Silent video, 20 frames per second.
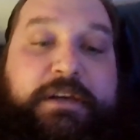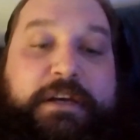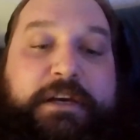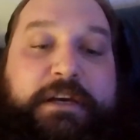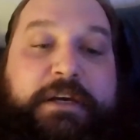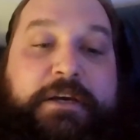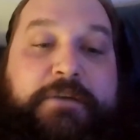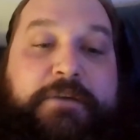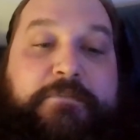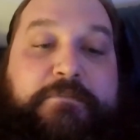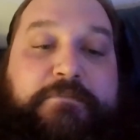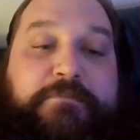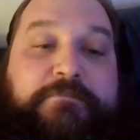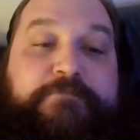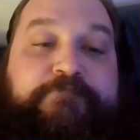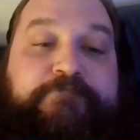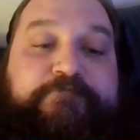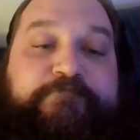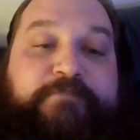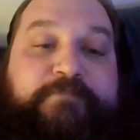Um,
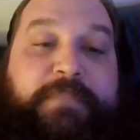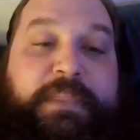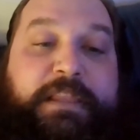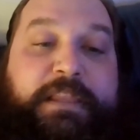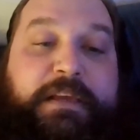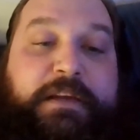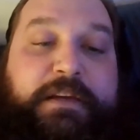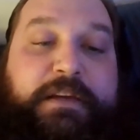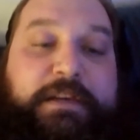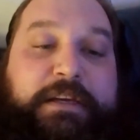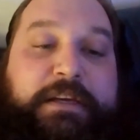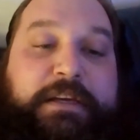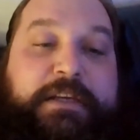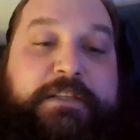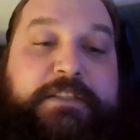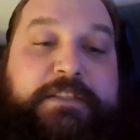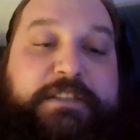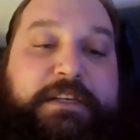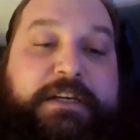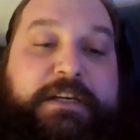
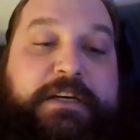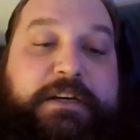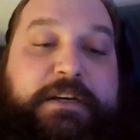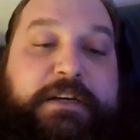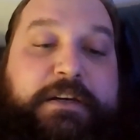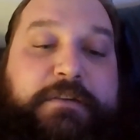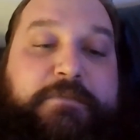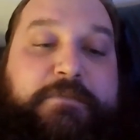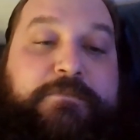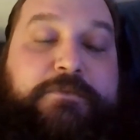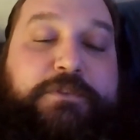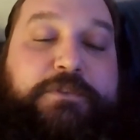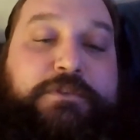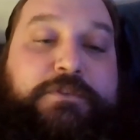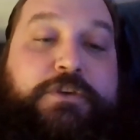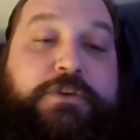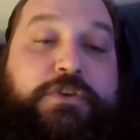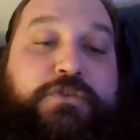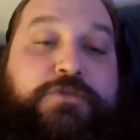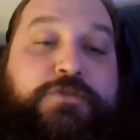it's
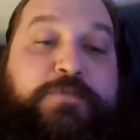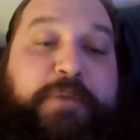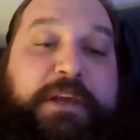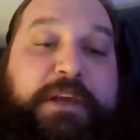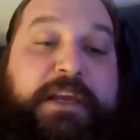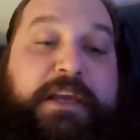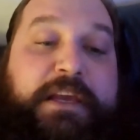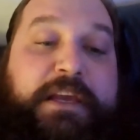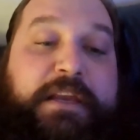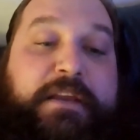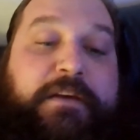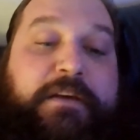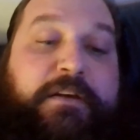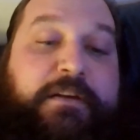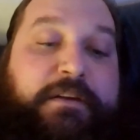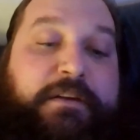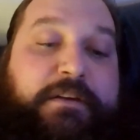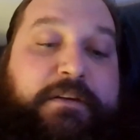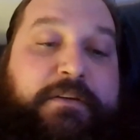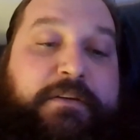2-speed,
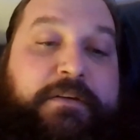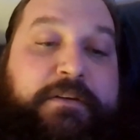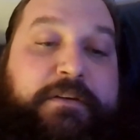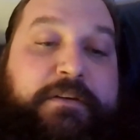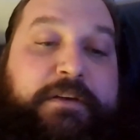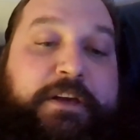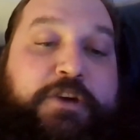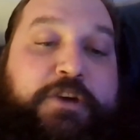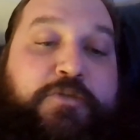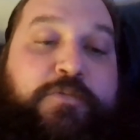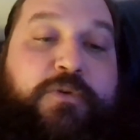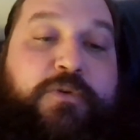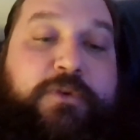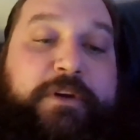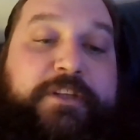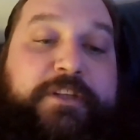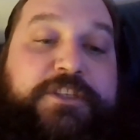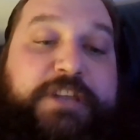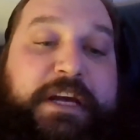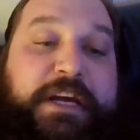
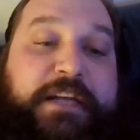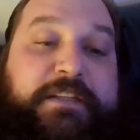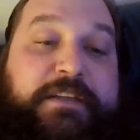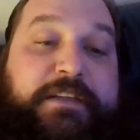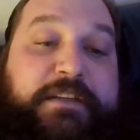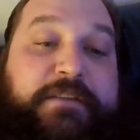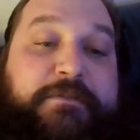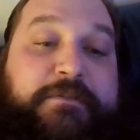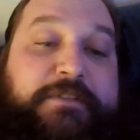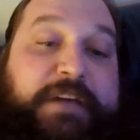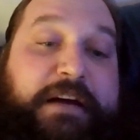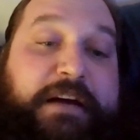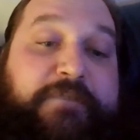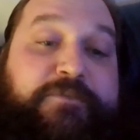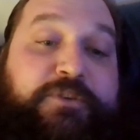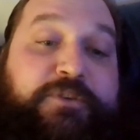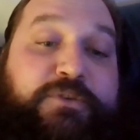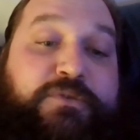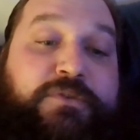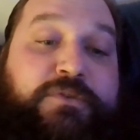Hillborn injected,
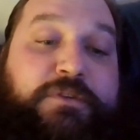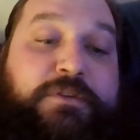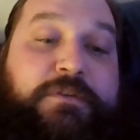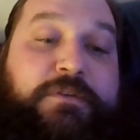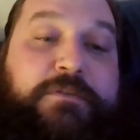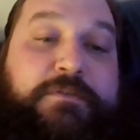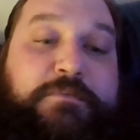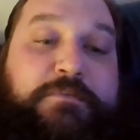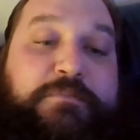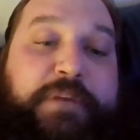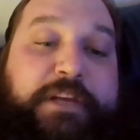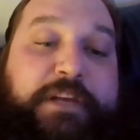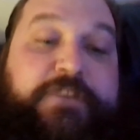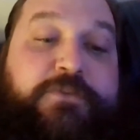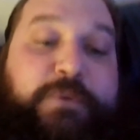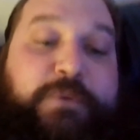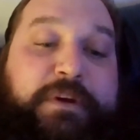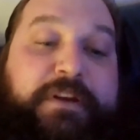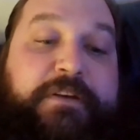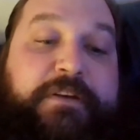top fuel,
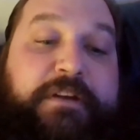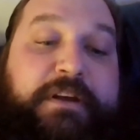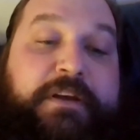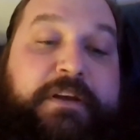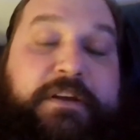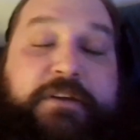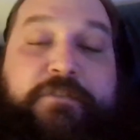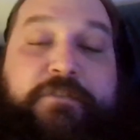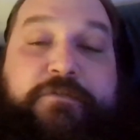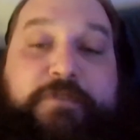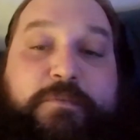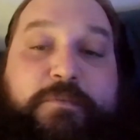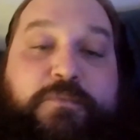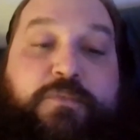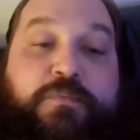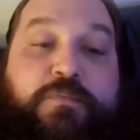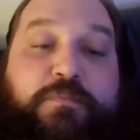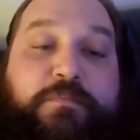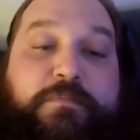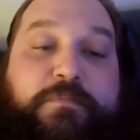big twin
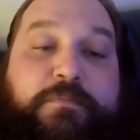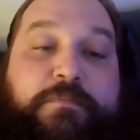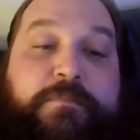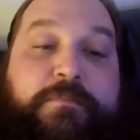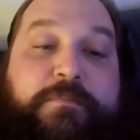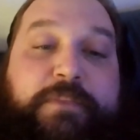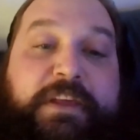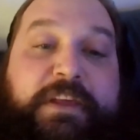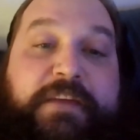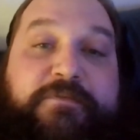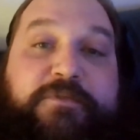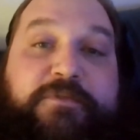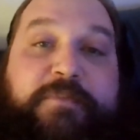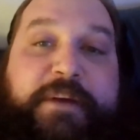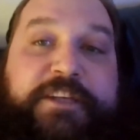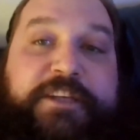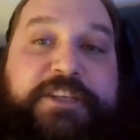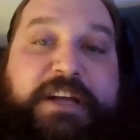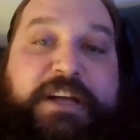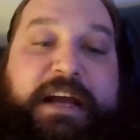from the
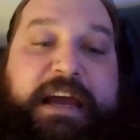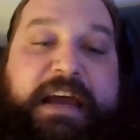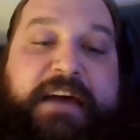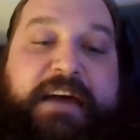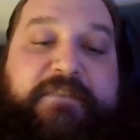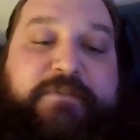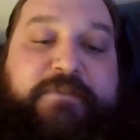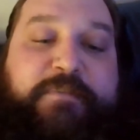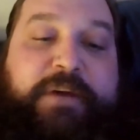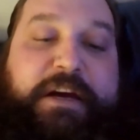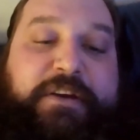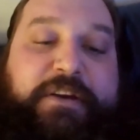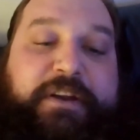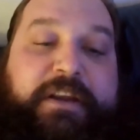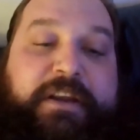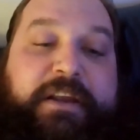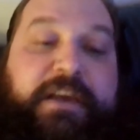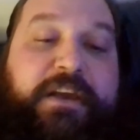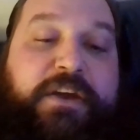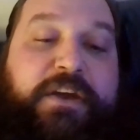information I have about
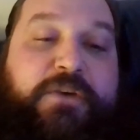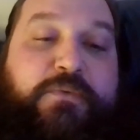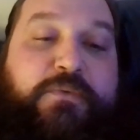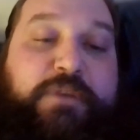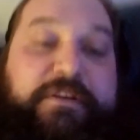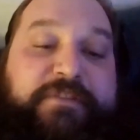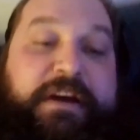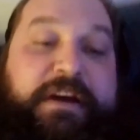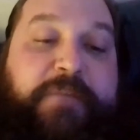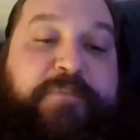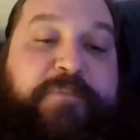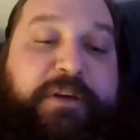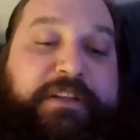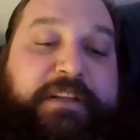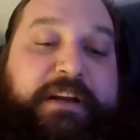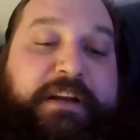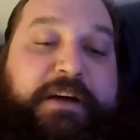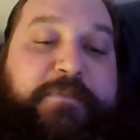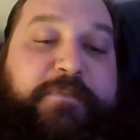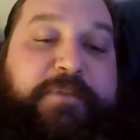it. We have not
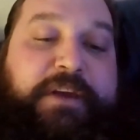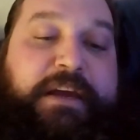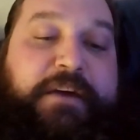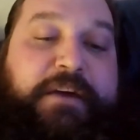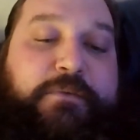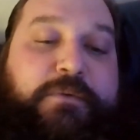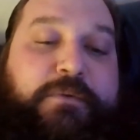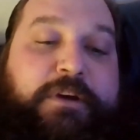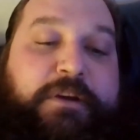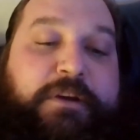picked it up yet.